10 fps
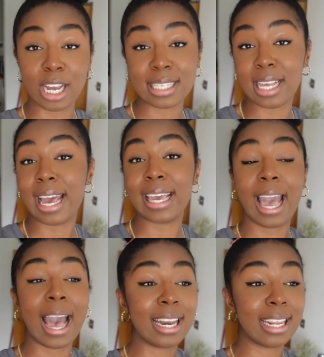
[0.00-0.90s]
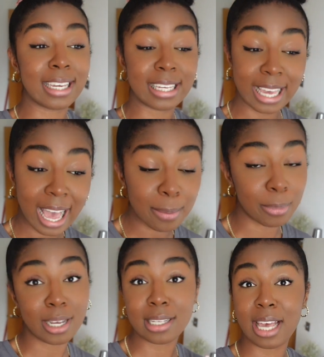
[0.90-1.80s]
as I can get,
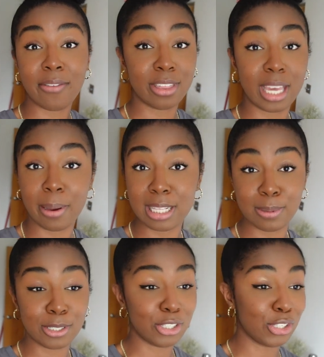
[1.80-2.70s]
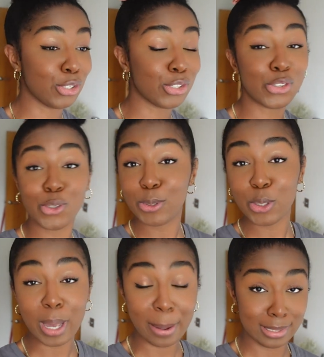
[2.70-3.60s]
because everything about this picture just looks super,
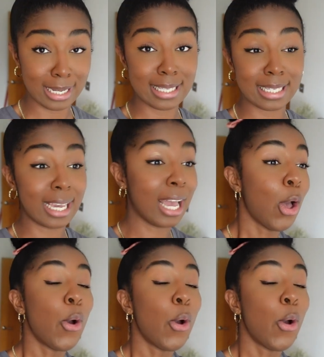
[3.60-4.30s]
super appetizing.